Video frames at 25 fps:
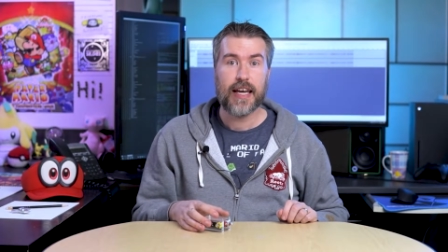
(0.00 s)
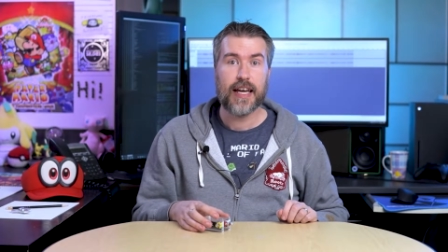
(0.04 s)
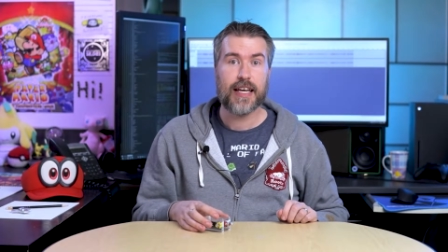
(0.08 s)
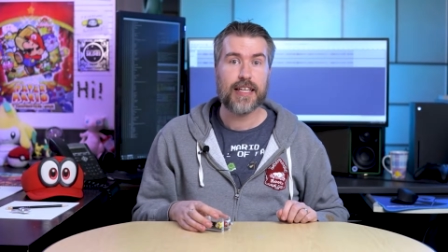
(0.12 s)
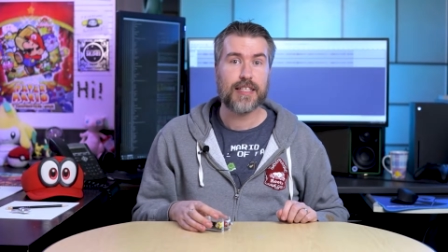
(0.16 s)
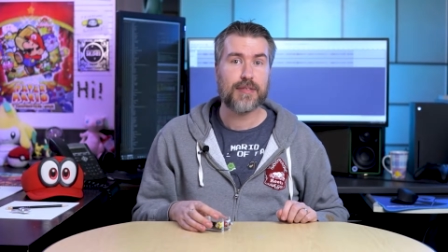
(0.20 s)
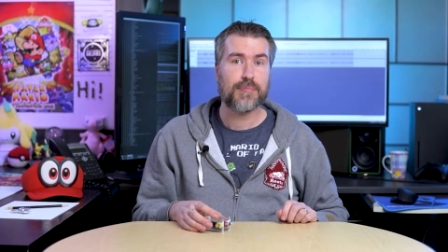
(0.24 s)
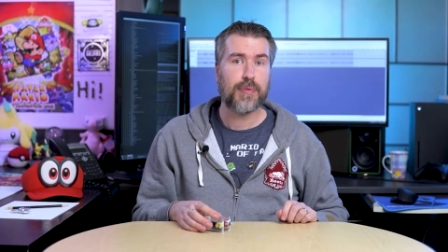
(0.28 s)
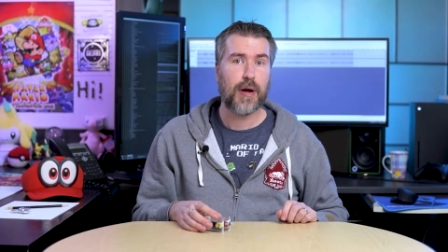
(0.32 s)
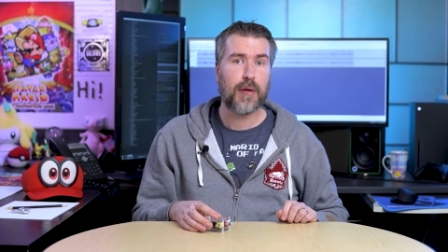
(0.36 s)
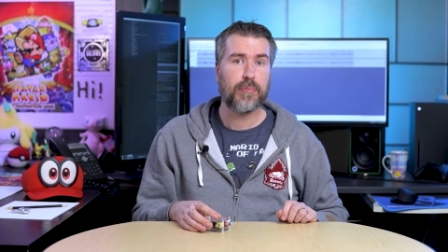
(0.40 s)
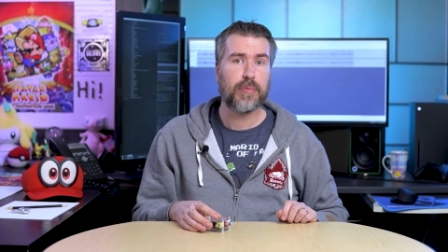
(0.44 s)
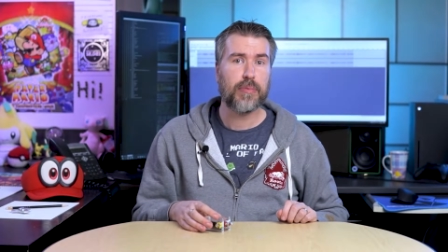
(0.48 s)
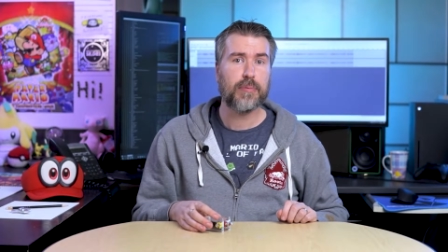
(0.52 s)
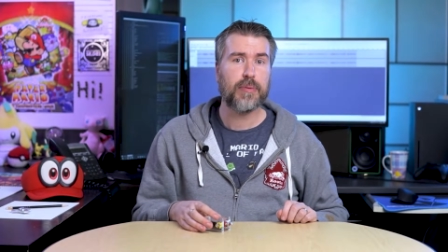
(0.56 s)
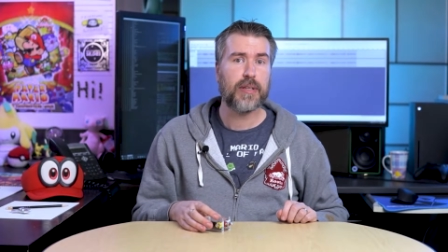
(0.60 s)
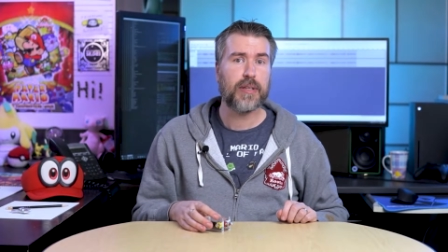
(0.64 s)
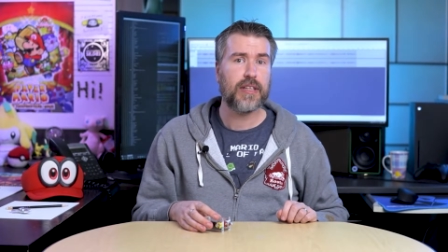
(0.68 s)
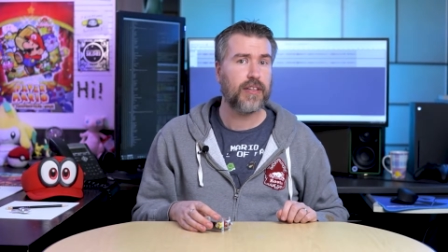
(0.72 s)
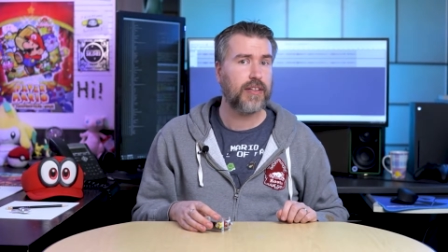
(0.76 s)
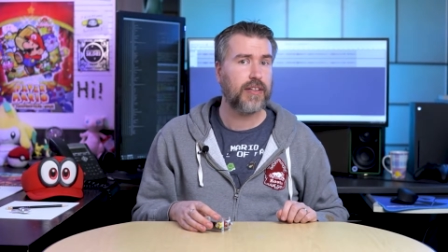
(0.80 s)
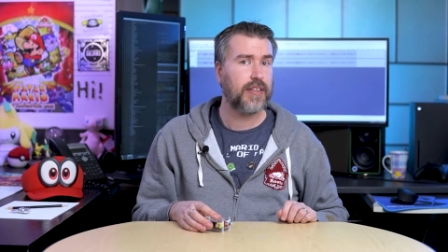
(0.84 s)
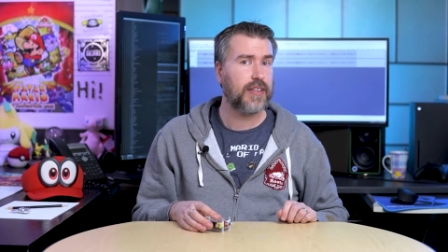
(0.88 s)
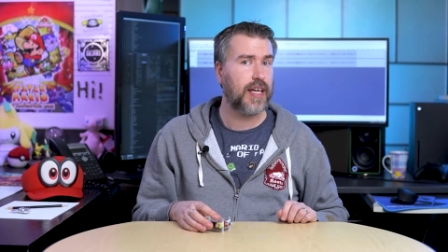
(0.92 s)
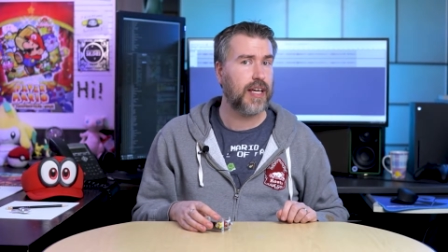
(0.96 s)
it's
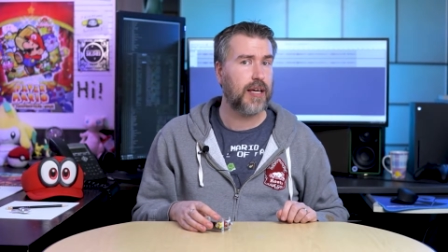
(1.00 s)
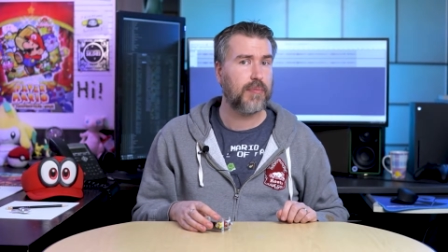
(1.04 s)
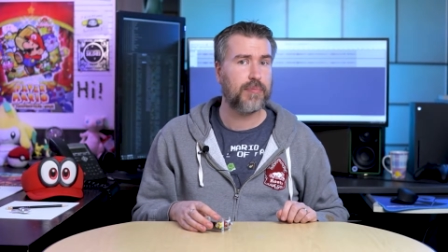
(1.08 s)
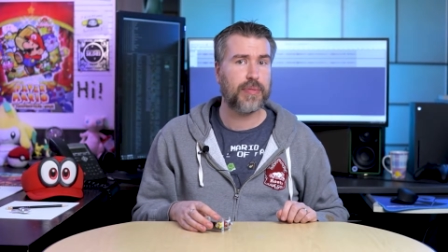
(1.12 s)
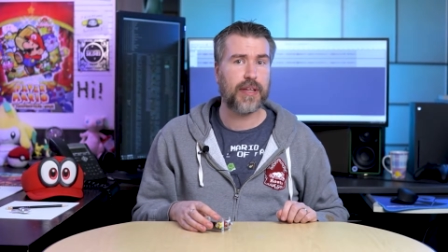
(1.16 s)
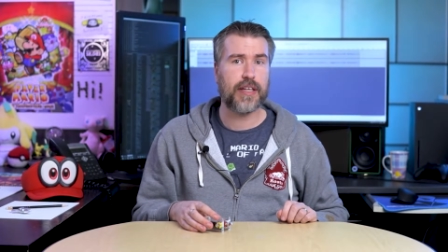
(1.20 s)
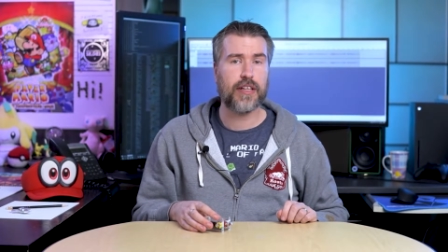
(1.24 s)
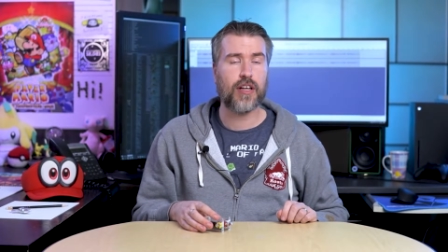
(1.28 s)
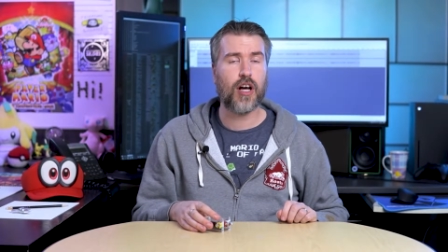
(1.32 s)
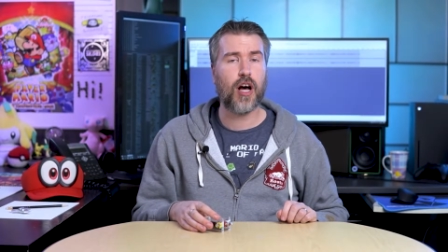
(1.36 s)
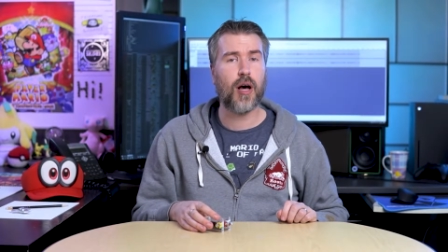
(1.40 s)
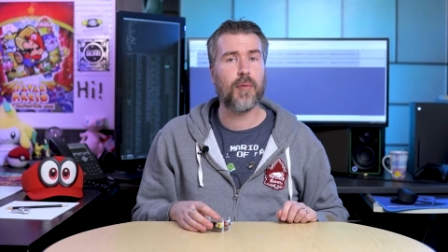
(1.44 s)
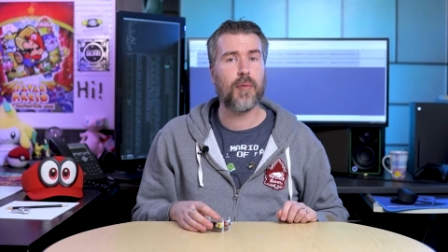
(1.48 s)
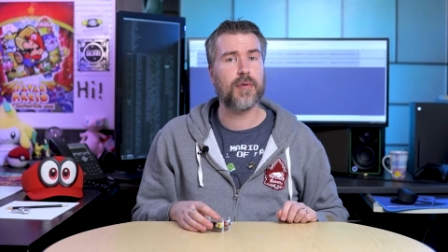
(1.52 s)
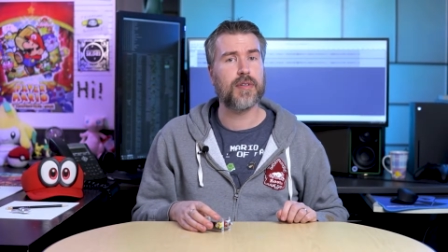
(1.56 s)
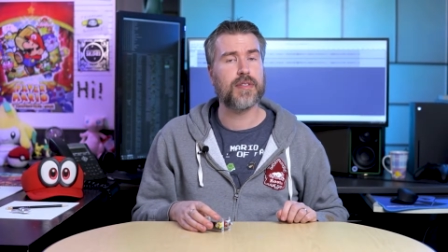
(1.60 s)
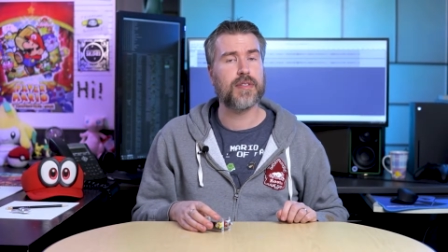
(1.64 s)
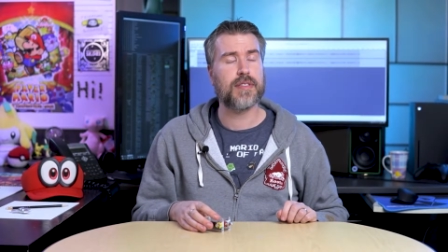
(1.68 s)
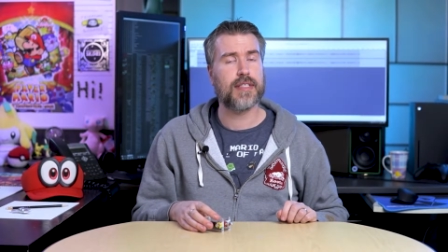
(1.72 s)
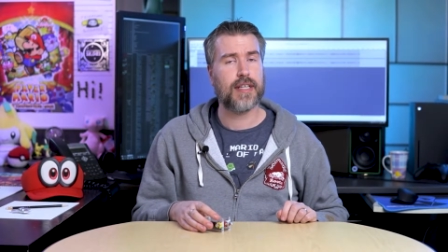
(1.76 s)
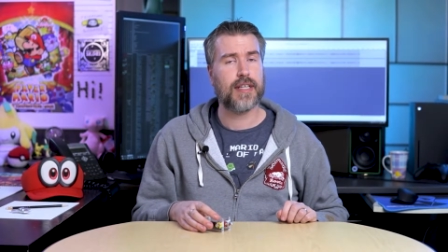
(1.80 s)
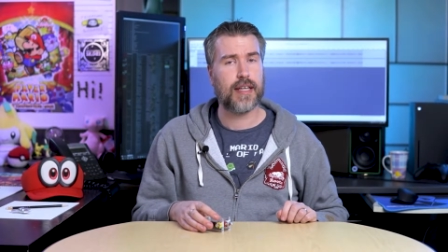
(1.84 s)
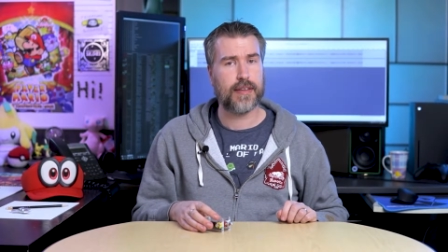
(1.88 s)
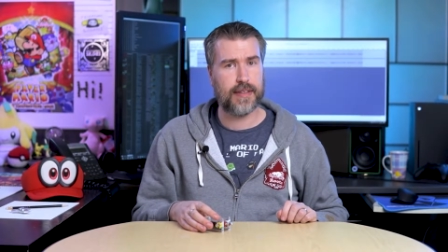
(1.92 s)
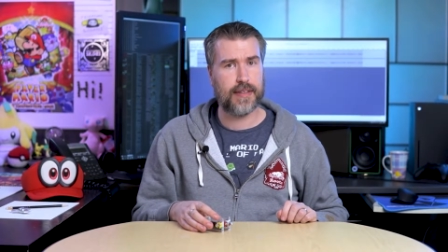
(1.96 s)
probably looked and played
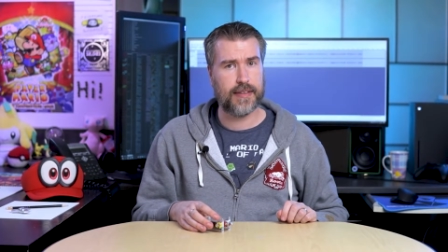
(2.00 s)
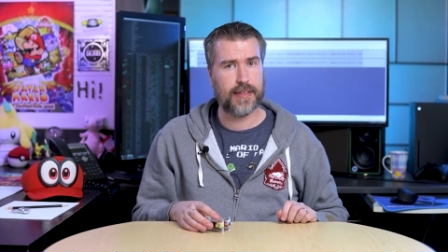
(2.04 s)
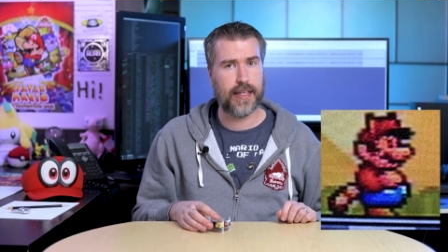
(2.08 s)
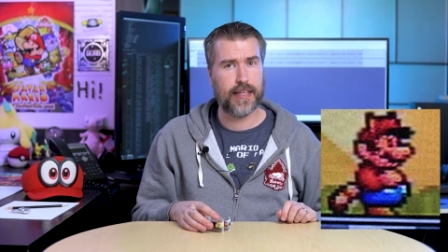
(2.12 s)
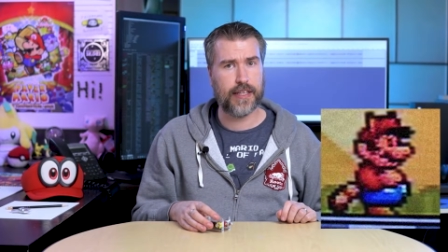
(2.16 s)
almost nothing